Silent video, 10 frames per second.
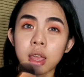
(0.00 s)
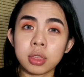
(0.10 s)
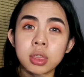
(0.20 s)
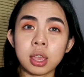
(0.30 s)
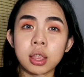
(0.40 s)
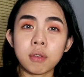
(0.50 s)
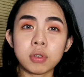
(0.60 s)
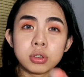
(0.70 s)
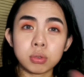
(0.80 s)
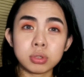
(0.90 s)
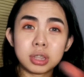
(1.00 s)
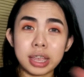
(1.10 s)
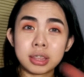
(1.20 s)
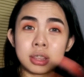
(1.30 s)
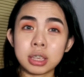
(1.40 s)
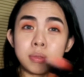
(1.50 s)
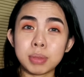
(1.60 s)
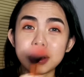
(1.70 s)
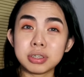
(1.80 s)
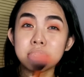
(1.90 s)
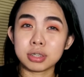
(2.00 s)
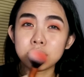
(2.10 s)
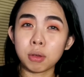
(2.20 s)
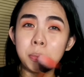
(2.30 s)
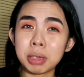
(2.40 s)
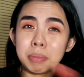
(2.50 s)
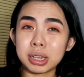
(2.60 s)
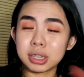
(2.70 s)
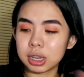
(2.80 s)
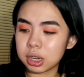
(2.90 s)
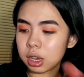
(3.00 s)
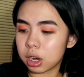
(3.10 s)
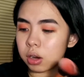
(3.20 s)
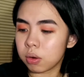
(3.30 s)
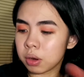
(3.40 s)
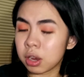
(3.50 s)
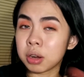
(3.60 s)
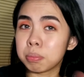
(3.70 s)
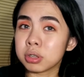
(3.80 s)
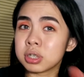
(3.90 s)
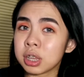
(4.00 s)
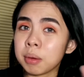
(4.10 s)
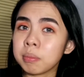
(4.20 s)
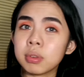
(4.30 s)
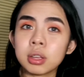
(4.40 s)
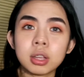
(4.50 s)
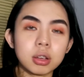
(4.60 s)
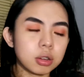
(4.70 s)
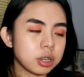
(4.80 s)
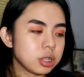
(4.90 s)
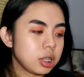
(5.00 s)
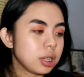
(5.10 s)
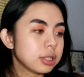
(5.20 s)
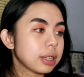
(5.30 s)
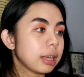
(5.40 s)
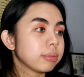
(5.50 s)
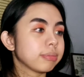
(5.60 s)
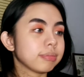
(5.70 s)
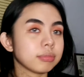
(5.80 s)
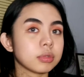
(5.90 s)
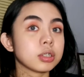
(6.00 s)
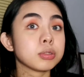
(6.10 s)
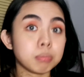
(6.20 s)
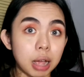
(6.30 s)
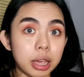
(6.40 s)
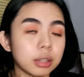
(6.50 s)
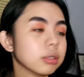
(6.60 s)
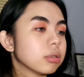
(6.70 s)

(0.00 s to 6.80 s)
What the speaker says: And then ever so slightly, because this is so pigmented, we're gonna put some on our cheeks. Smile.